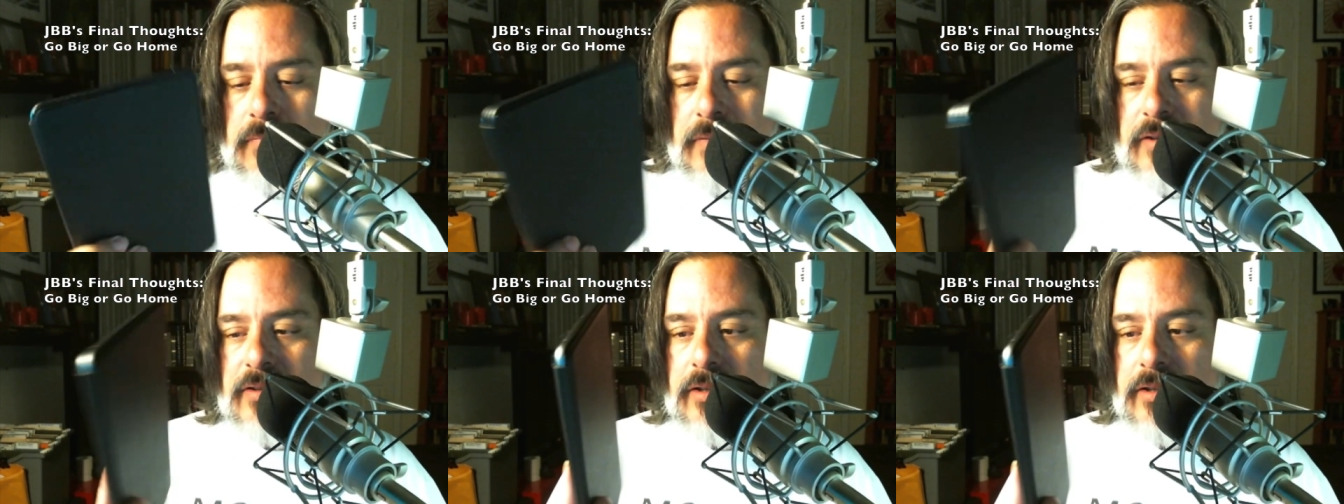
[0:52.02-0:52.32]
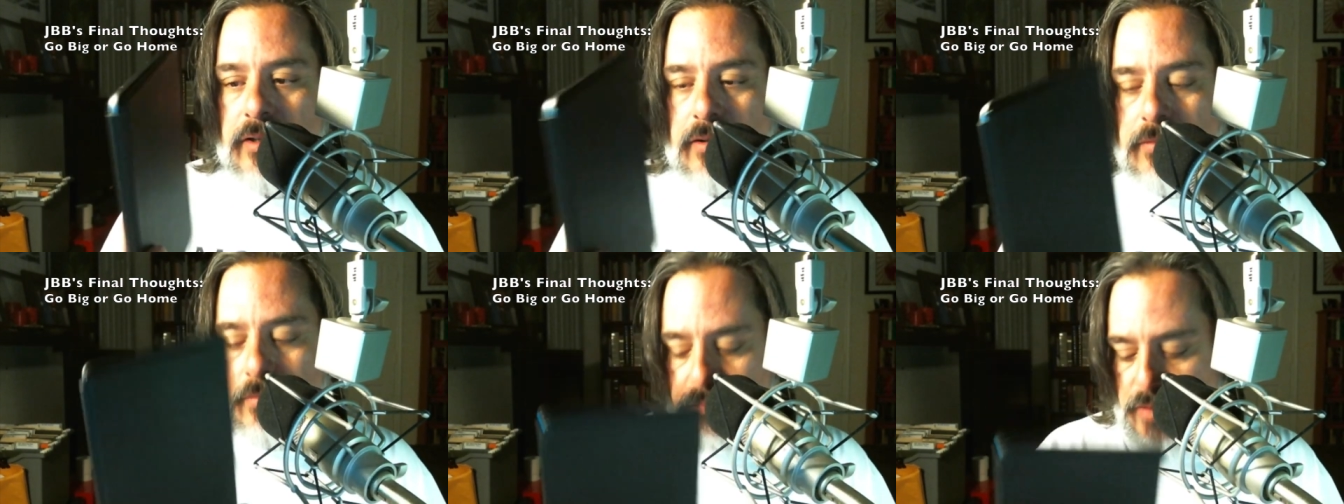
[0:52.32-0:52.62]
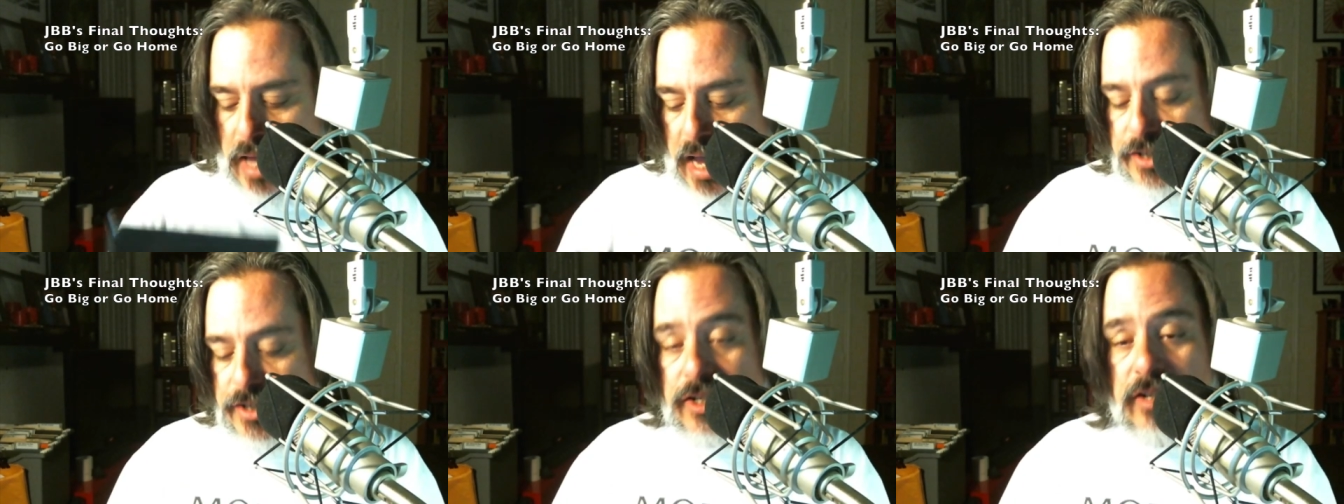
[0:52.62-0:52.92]
It's
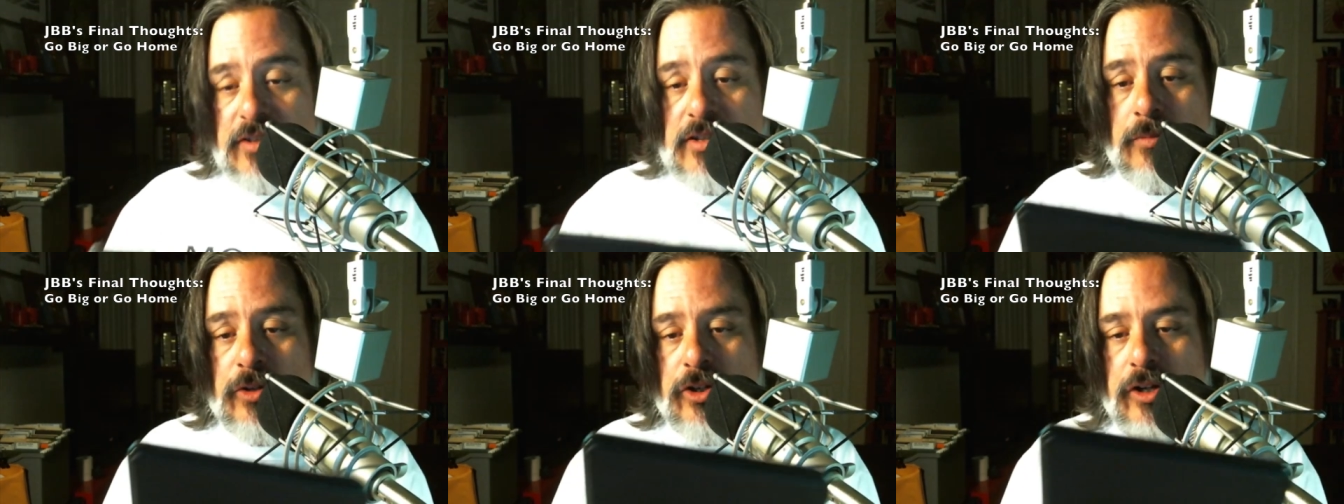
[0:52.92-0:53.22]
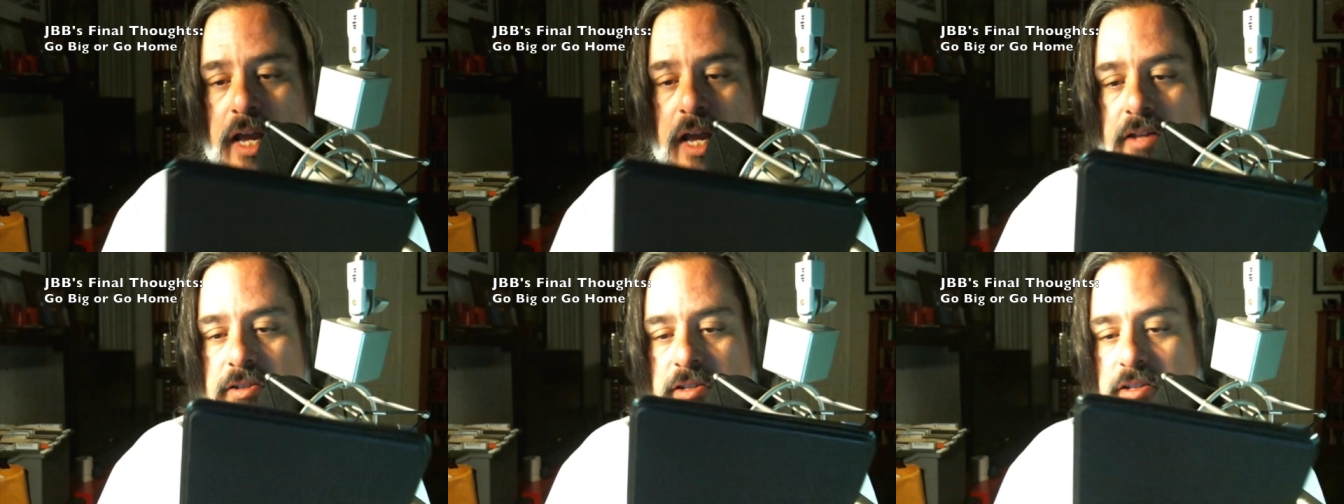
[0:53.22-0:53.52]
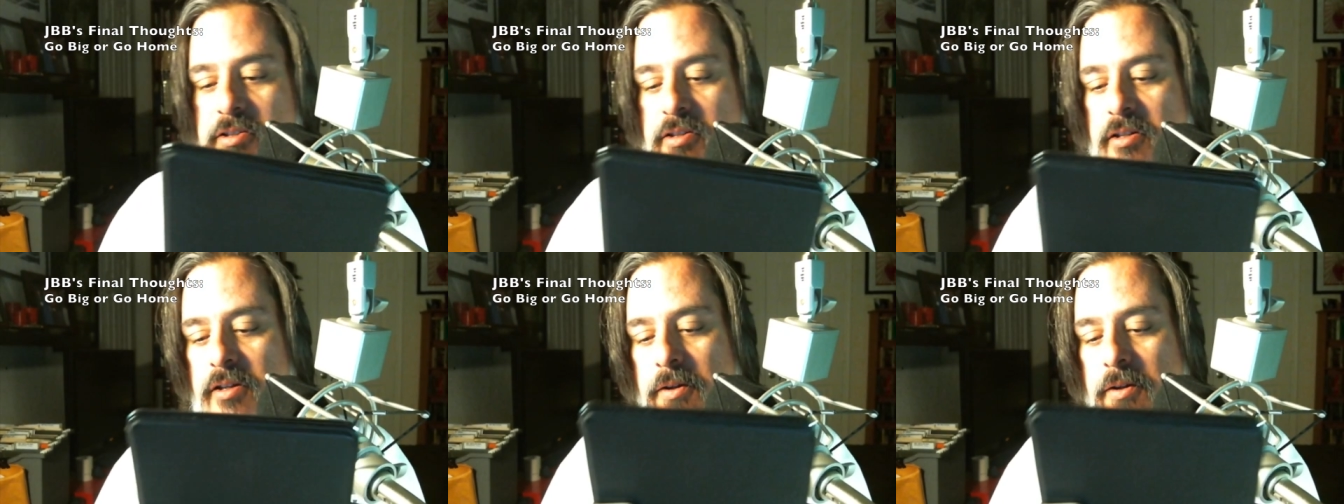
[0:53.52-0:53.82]
actually similar
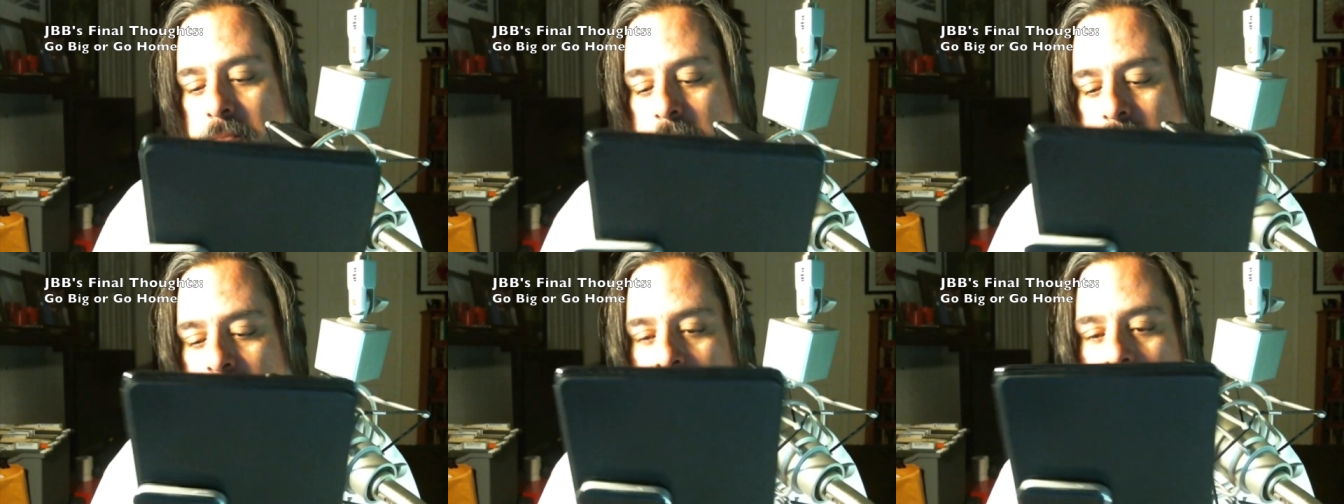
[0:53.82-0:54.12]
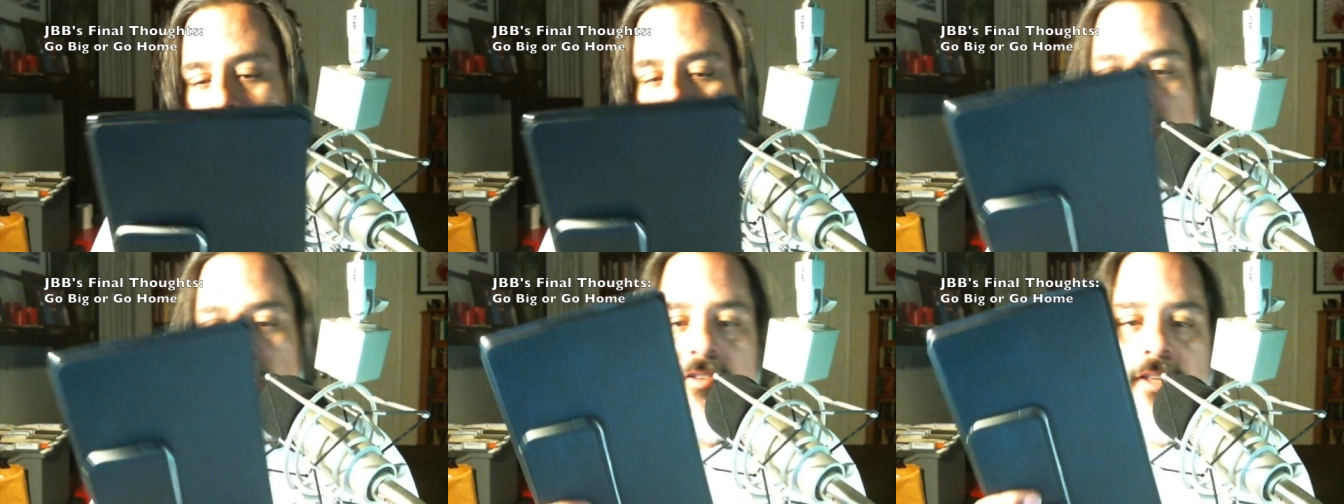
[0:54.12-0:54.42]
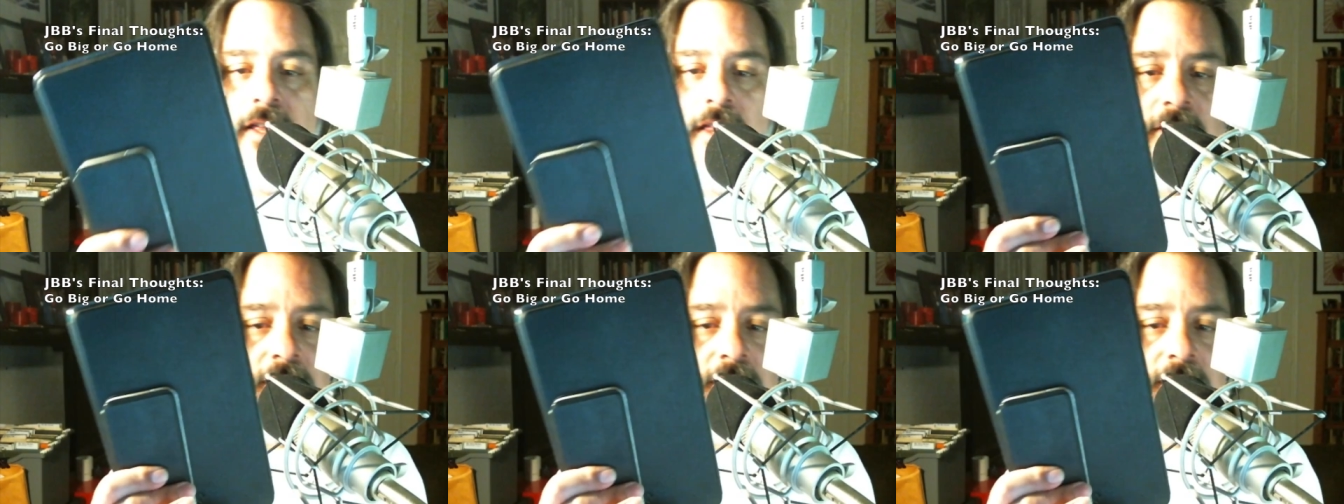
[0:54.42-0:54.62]
cases. You can see the